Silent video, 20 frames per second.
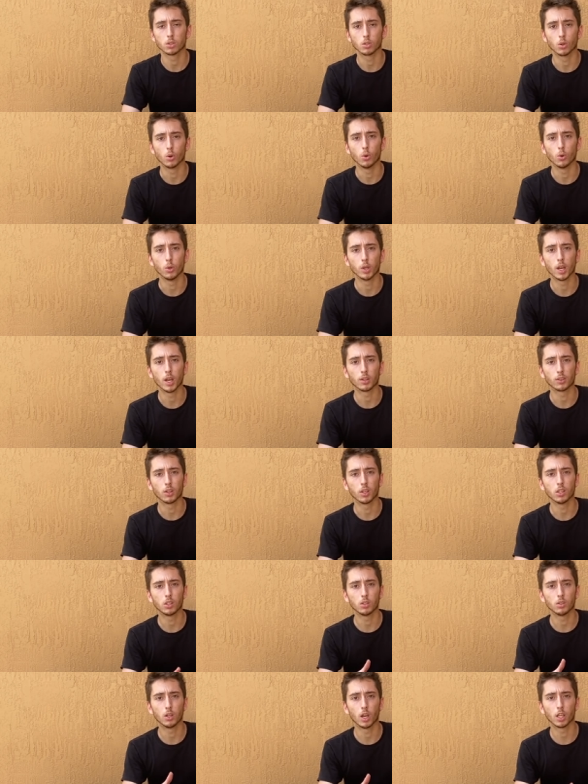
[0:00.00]
So yeah,
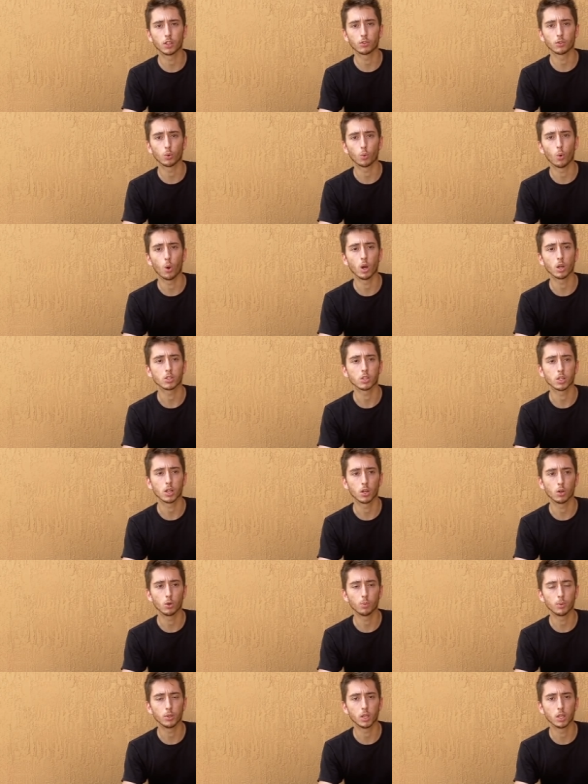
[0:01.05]
thank you guys for watching.
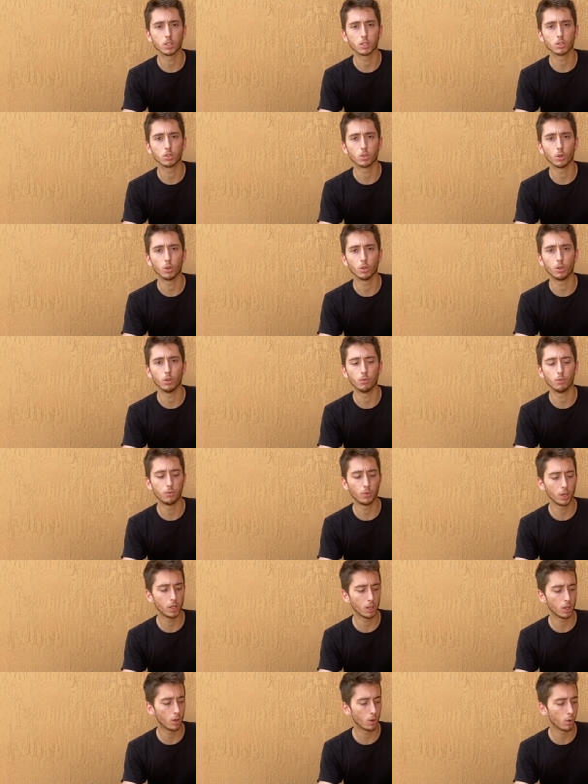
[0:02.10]
I hope you guys enjoyed the
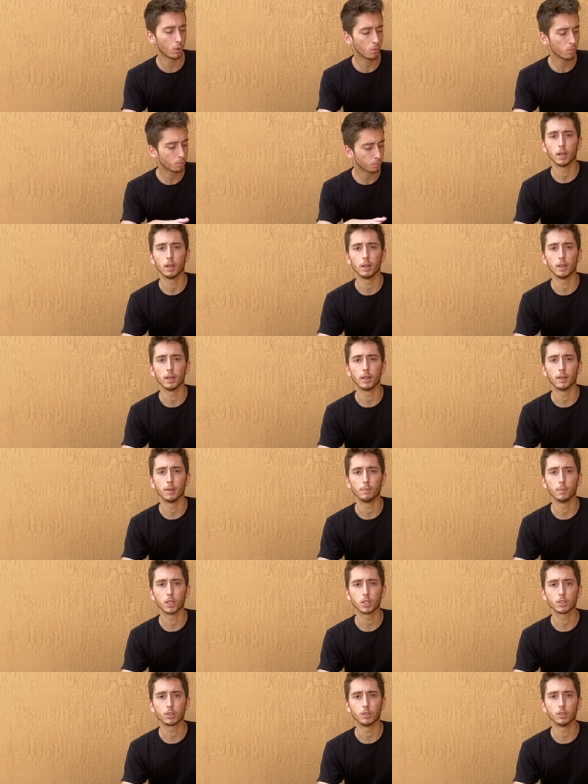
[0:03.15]
video
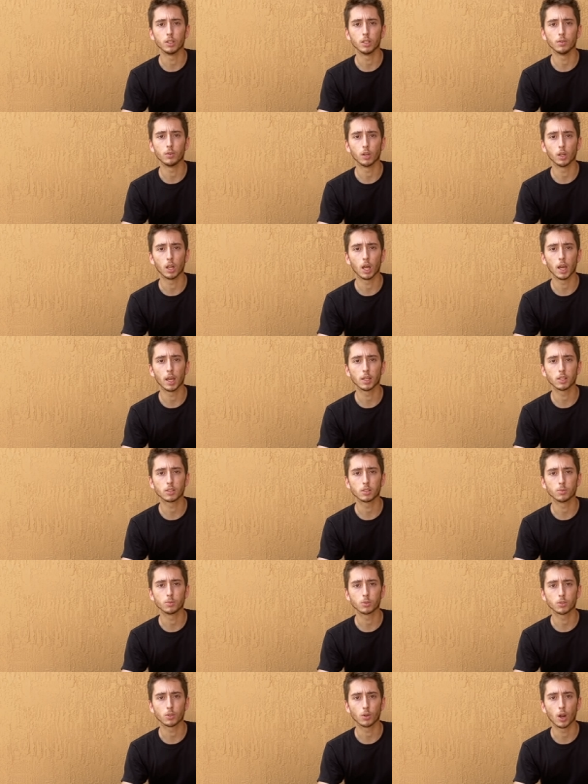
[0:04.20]
and make sure you leave a like,
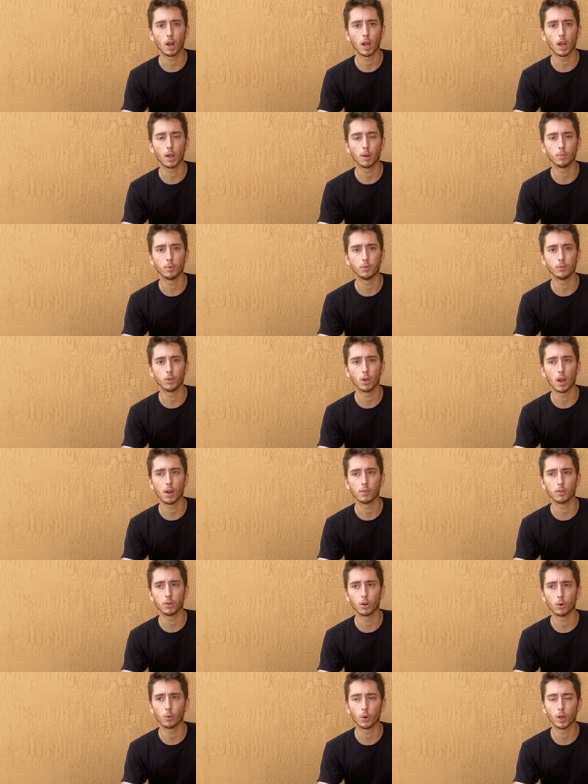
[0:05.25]
subscribe if you
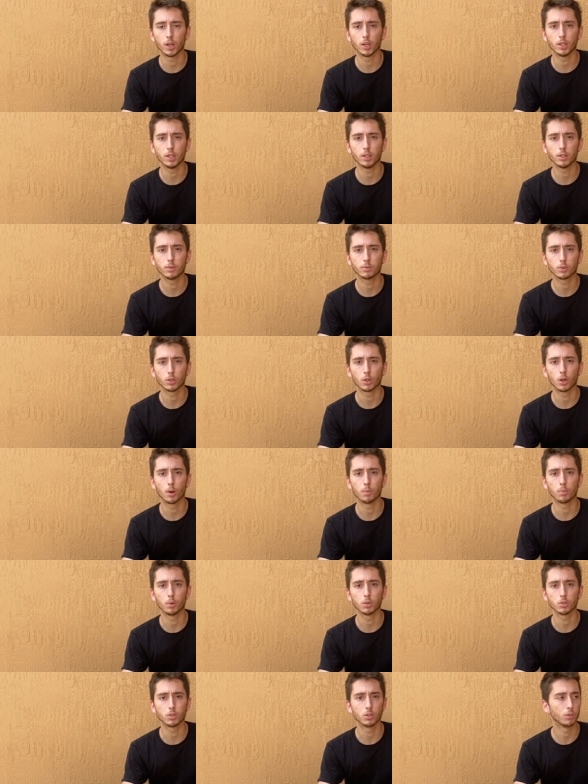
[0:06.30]
haven't already, turn
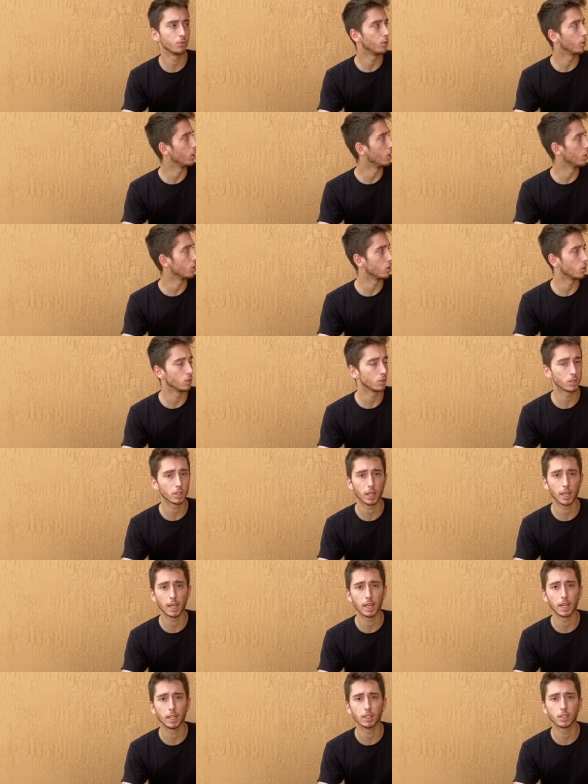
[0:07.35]
on post
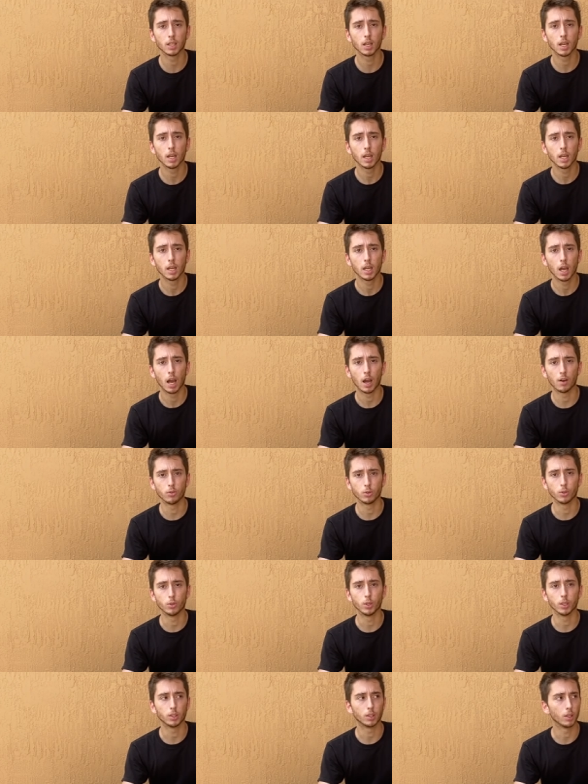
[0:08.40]
notifications and
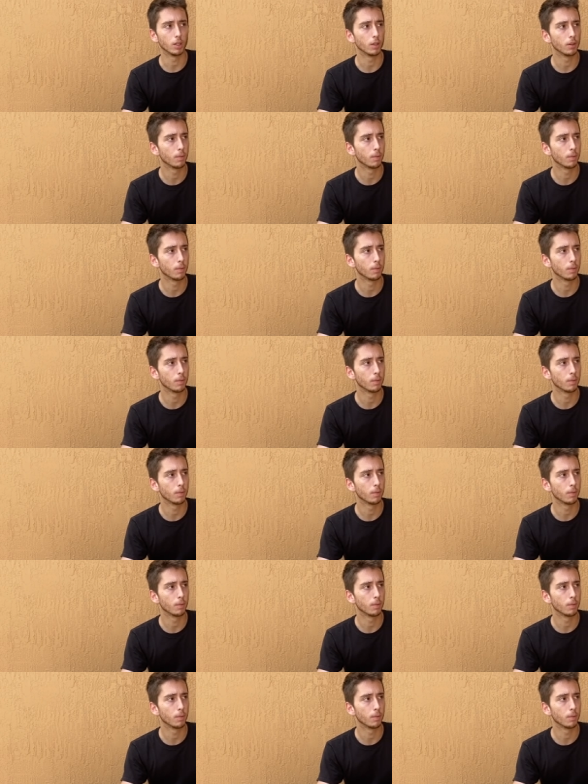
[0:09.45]
have a great